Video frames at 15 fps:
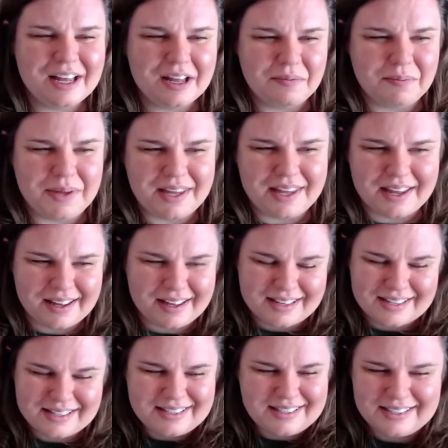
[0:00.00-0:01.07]

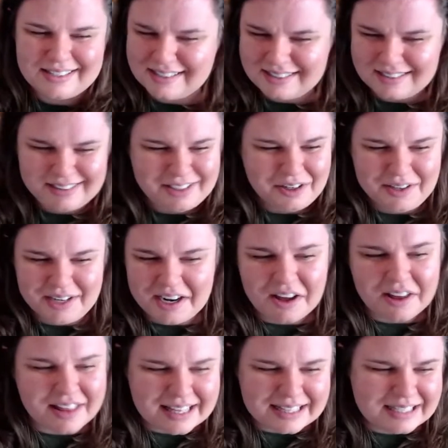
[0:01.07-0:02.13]
because you need all
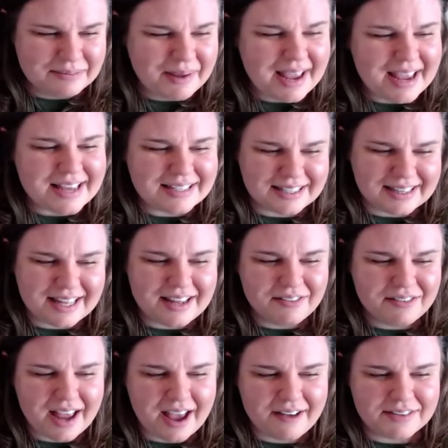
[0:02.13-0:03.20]
that space, and they even
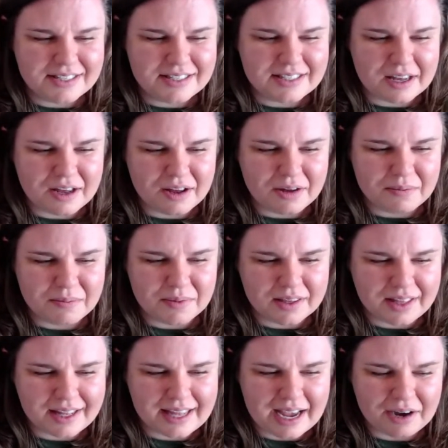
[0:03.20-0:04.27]
have some,
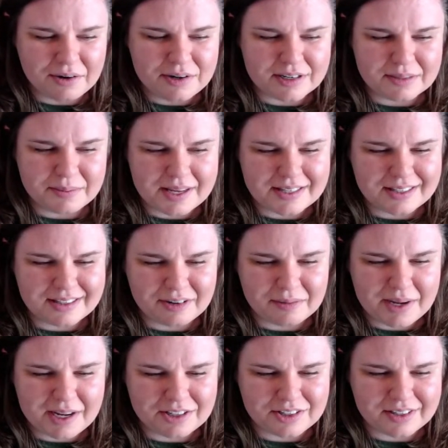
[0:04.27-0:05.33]
like, counter space in their
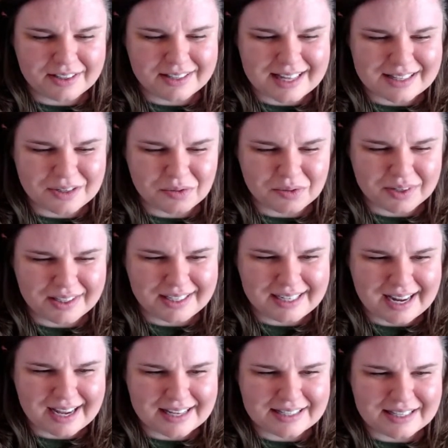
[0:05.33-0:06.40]
pantry. That's really
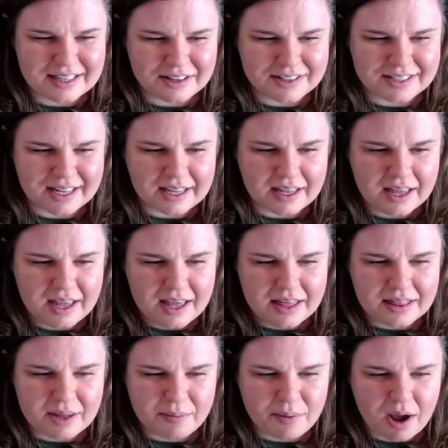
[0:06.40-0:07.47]
nice. It looks like
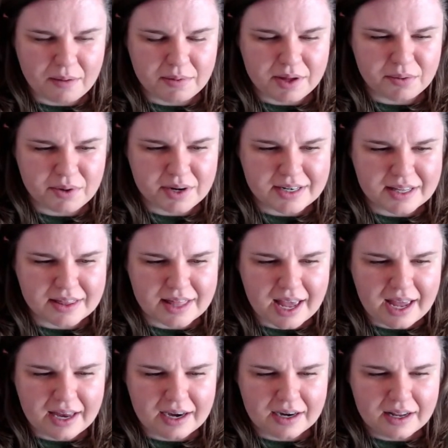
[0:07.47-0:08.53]
they probably redid
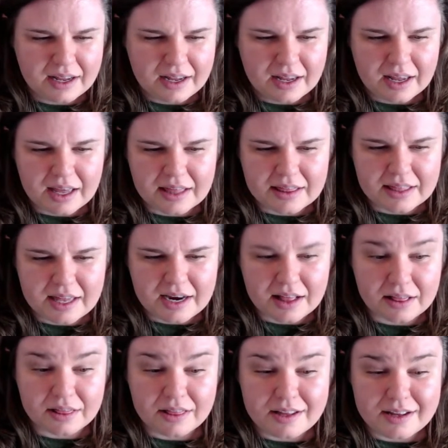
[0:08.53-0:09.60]
that, and then it
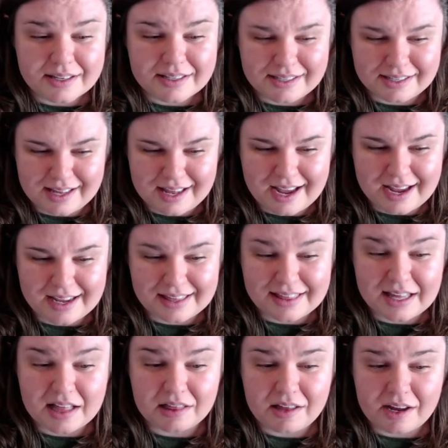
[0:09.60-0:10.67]
looks like the
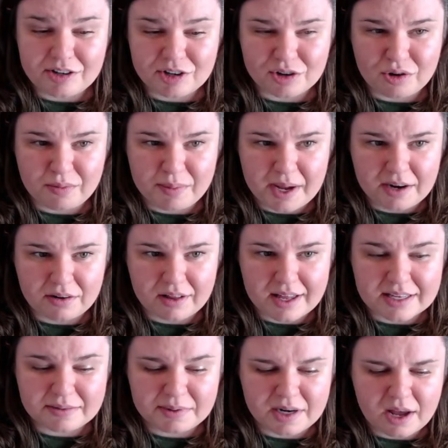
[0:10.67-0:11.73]
electrical panel
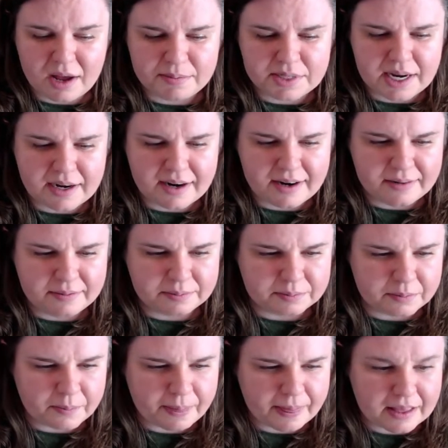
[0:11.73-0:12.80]
has been updated.
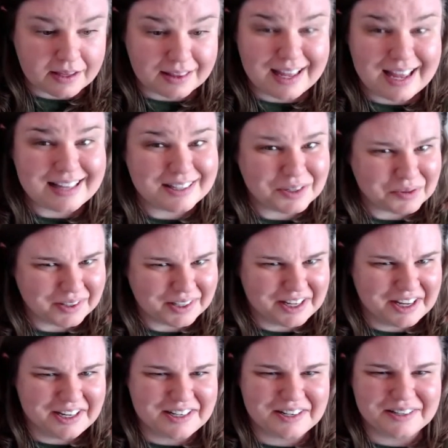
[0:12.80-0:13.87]
That's really
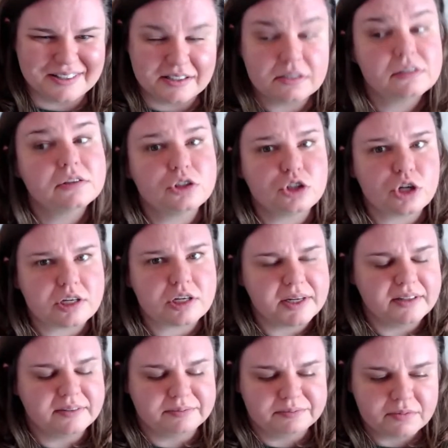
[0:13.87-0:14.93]
good news, trust me.